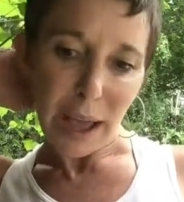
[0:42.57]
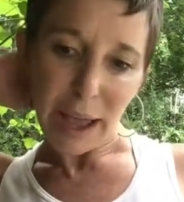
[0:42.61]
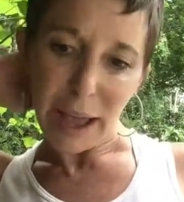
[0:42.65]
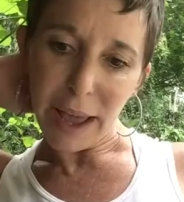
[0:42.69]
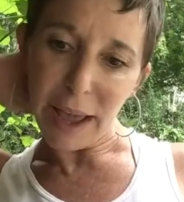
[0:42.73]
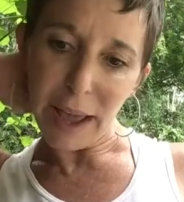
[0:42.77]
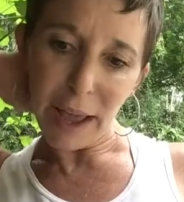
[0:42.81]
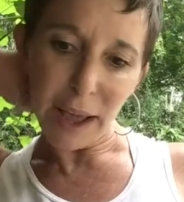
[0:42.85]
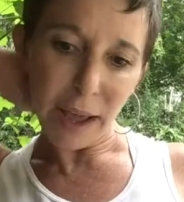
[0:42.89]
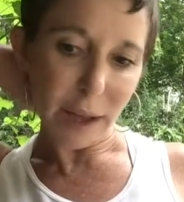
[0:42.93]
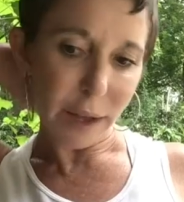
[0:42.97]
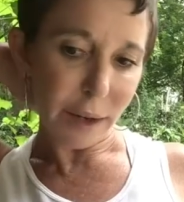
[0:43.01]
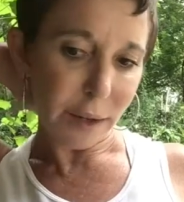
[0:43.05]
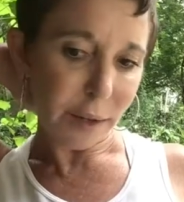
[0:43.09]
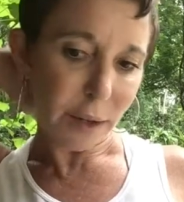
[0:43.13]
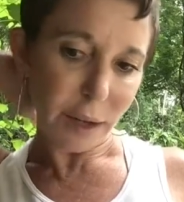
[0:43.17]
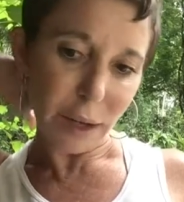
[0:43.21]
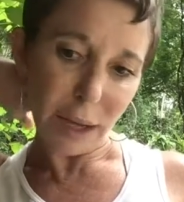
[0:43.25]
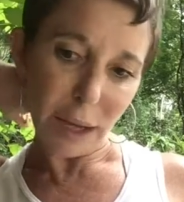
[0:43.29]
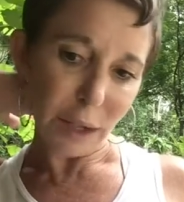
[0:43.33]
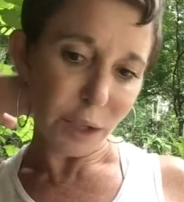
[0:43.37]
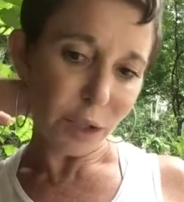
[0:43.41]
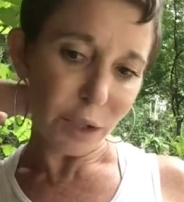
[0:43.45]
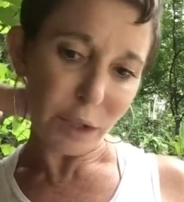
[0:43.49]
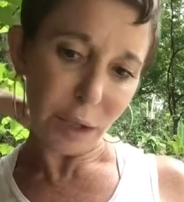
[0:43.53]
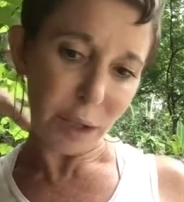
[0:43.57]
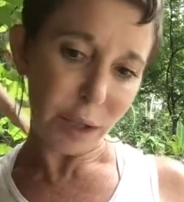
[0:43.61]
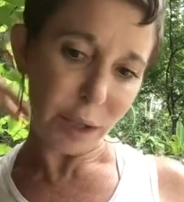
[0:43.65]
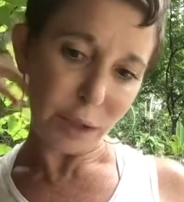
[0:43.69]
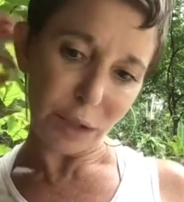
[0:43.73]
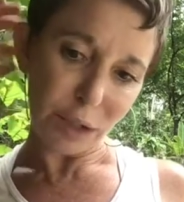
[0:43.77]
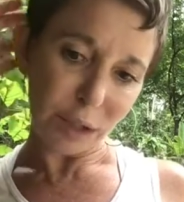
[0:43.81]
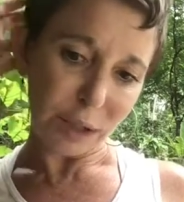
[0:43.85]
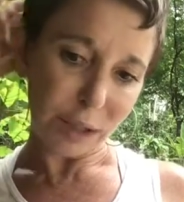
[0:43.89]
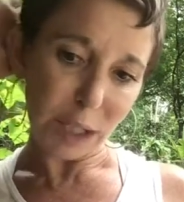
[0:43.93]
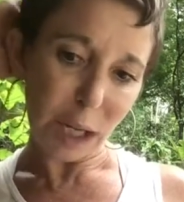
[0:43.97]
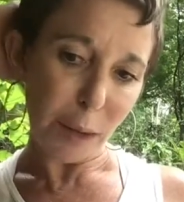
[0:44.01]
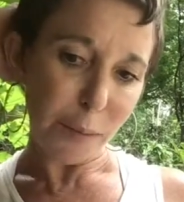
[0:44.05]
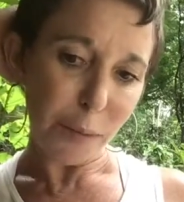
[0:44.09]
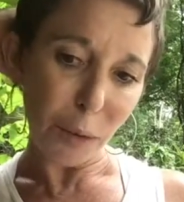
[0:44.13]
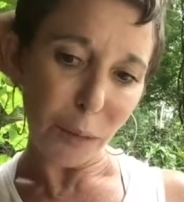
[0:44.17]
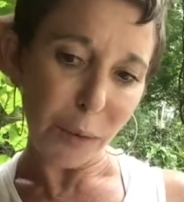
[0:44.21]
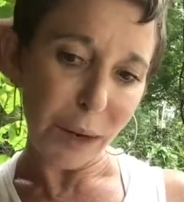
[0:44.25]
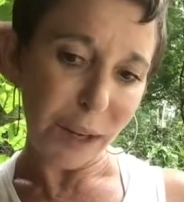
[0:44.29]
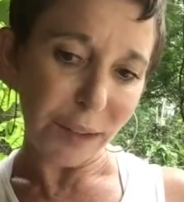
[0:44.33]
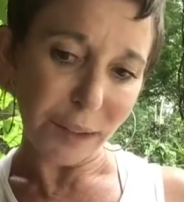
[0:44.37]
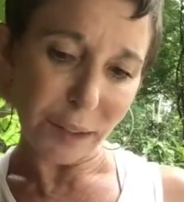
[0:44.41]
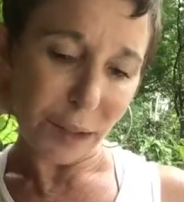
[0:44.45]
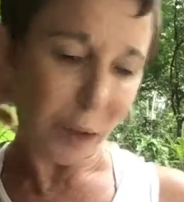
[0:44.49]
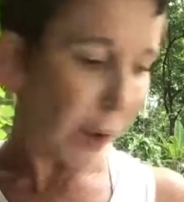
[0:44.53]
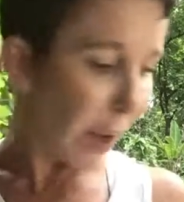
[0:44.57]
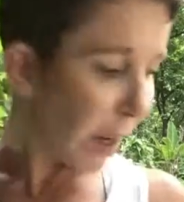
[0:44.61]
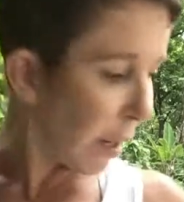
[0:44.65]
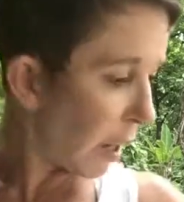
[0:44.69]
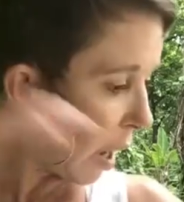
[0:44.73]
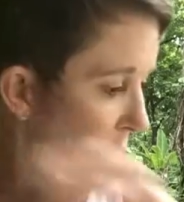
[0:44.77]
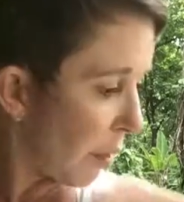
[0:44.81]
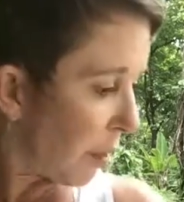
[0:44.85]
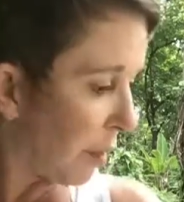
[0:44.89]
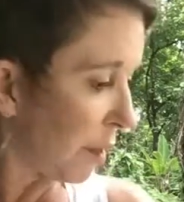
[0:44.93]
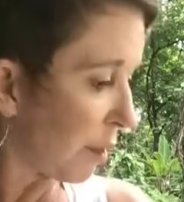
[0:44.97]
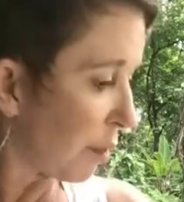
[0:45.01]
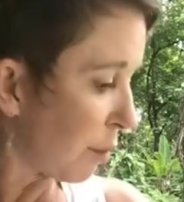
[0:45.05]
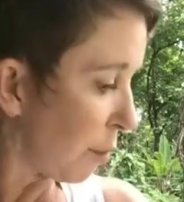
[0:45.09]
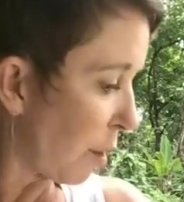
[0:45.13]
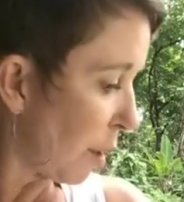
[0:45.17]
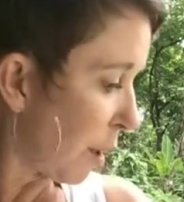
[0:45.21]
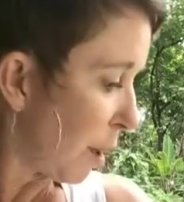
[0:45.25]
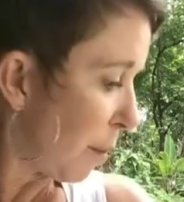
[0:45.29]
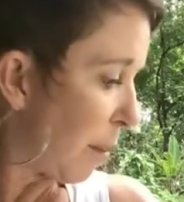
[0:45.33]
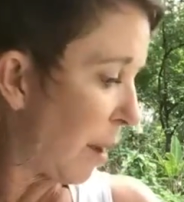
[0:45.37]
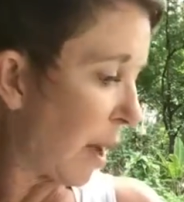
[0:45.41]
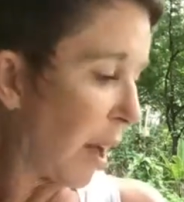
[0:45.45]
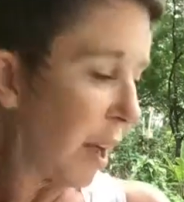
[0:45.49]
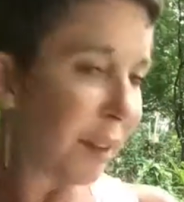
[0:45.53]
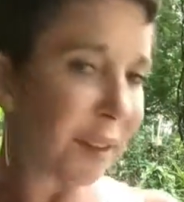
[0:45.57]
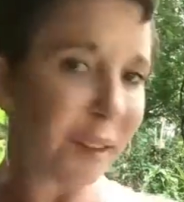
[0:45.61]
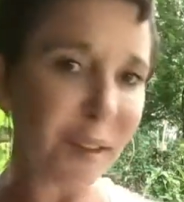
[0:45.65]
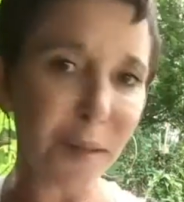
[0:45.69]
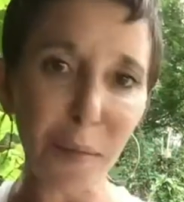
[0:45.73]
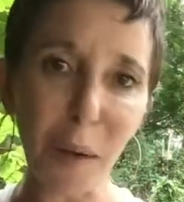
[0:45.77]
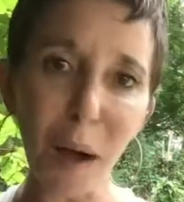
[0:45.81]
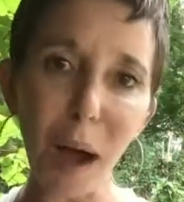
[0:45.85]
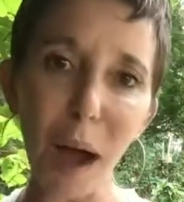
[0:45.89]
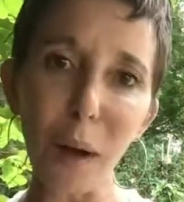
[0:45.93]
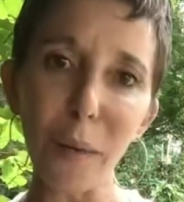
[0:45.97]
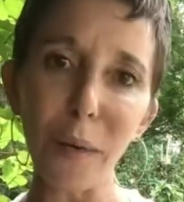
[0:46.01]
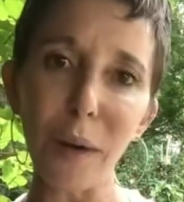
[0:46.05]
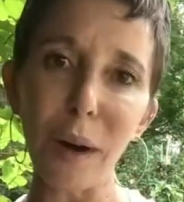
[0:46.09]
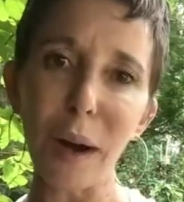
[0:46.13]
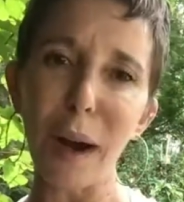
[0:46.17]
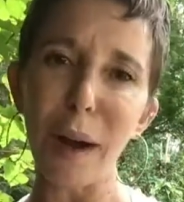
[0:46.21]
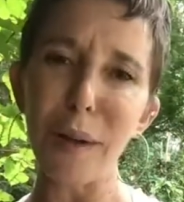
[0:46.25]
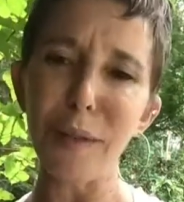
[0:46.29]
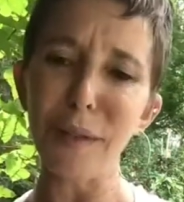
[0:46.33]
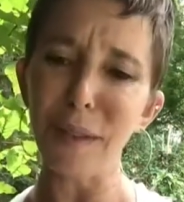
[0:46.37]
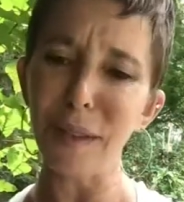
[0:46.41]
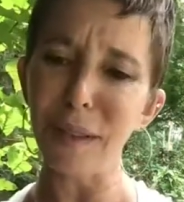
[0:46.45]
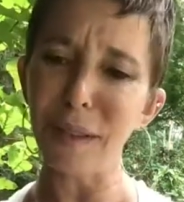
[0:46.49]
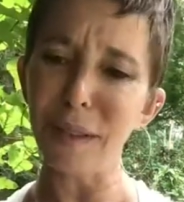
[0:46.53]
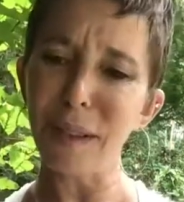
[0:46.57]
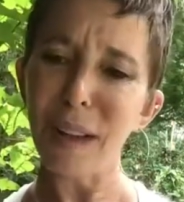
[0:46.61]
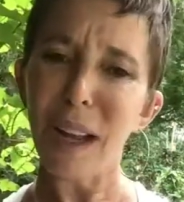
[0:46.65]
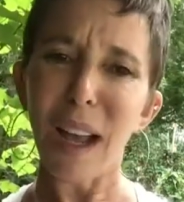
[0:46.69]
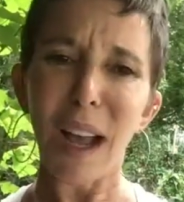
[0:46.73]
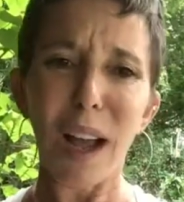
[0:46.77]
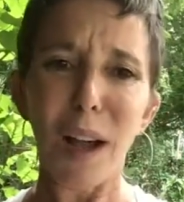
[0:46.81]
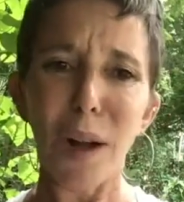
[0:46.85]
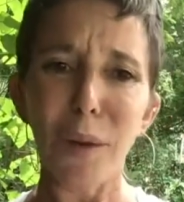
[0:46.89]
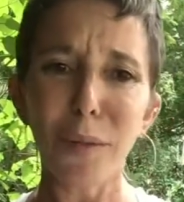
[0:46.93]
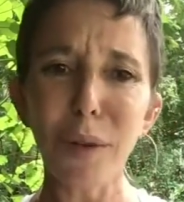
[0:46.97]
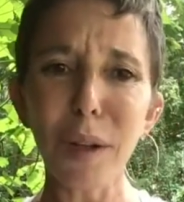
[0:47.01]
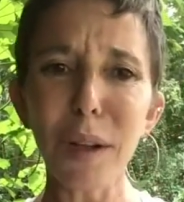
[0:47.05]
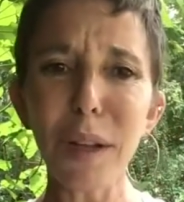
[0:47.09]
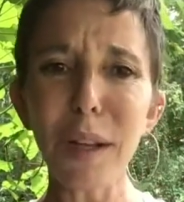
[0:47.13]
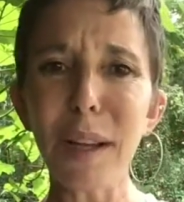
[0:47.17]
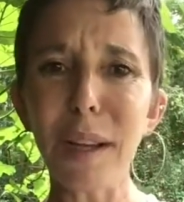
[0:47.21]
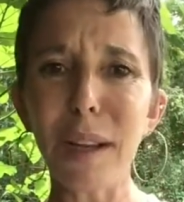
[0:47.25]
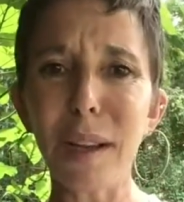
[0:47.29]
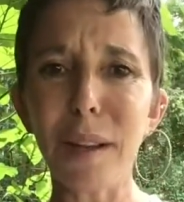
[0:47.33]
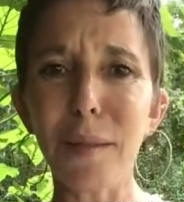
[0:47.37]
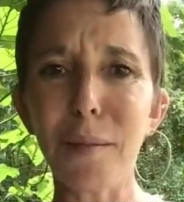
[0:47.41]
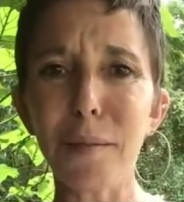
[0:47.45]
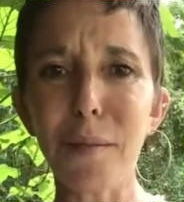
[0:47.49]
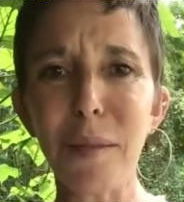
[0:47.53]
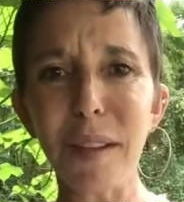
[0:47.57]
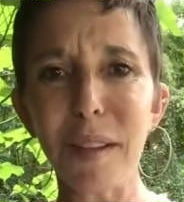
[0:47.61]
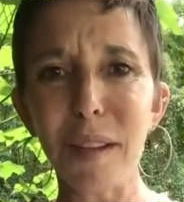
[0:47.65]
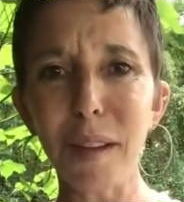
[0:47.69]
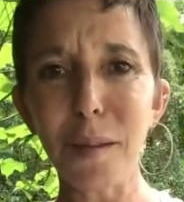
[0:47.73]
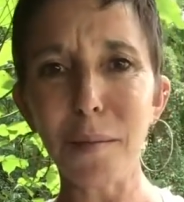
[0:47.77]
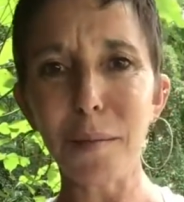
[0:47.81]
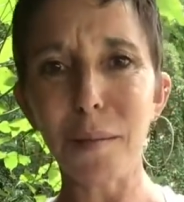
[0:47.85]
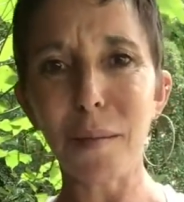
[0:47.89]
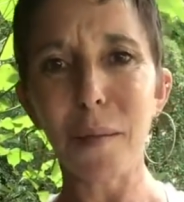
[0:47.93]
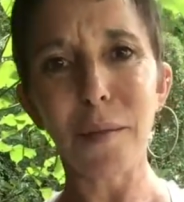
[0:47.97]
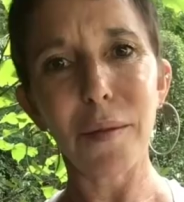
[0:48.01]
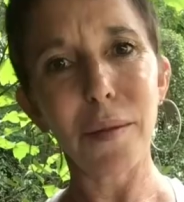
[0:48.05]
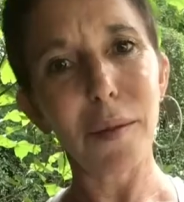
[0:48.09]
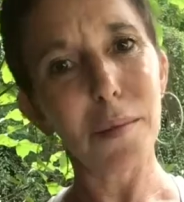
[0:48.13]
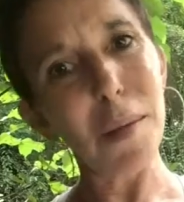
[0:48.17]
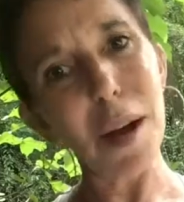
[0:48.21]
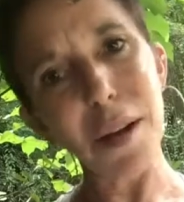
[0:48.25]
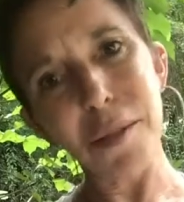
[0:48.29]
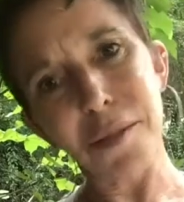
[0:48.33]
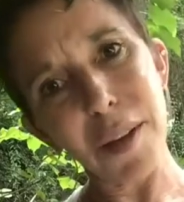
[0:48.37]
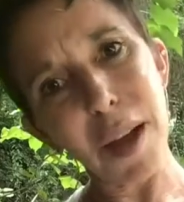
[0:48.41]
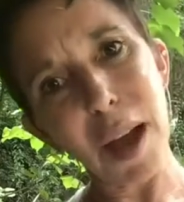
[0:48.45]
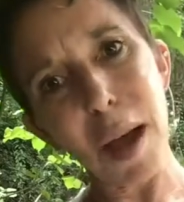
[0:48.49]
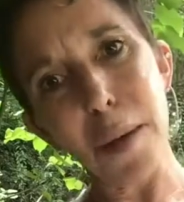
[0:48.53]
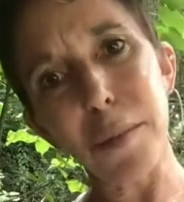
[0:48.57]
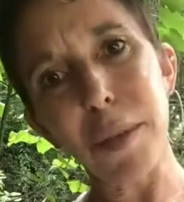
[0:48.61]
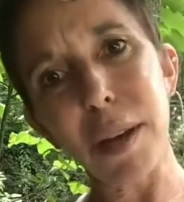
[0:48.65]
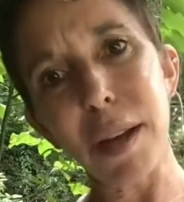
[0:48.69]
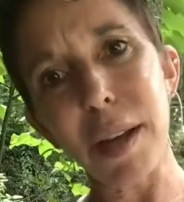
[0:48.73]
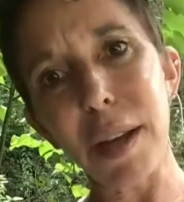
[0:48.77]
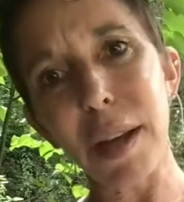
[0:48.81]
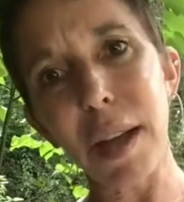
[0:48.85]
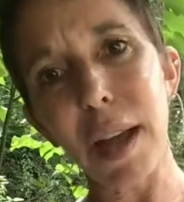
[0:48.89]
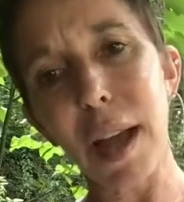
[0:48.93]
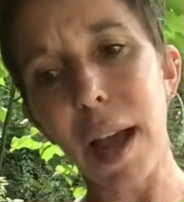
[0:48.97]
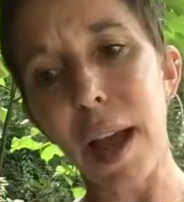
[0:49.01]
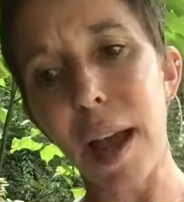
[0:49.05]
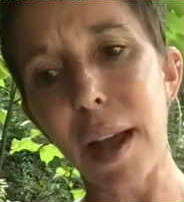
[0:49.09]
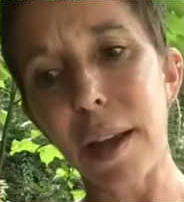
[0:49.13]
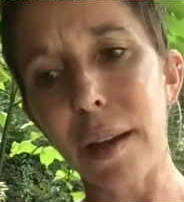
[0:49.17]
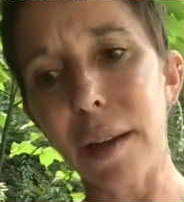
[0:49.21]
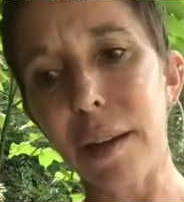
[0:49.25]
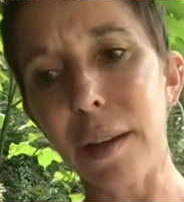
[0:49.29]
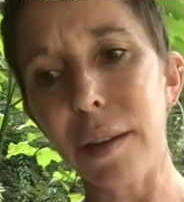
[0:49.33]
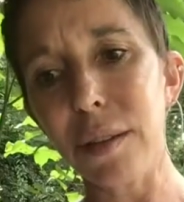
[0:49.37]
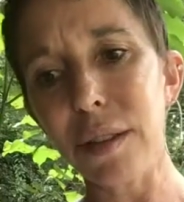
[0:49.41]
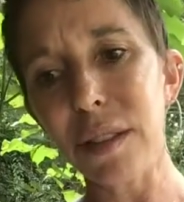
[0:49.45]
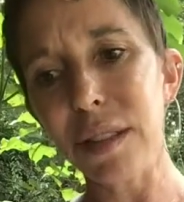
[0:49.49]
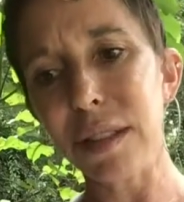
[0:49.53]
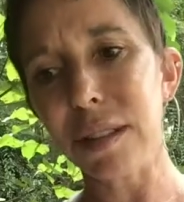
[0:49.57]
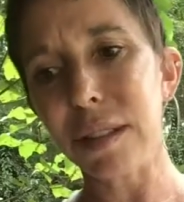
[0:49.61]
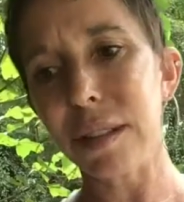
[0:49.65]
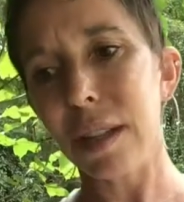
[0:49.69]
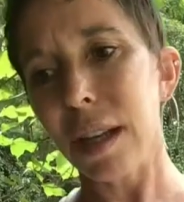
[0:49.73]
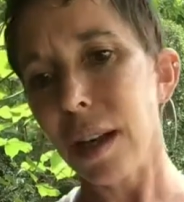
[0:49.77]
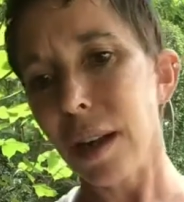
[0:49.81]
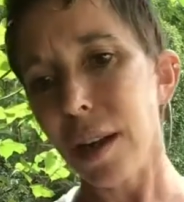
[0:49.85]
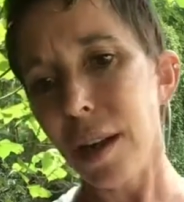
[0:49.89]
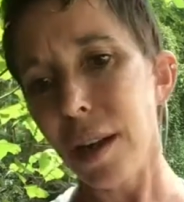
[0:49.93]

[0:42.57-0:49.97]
And just a couple of weeks ago, I got in this really bad spot where I was just really missing my family and just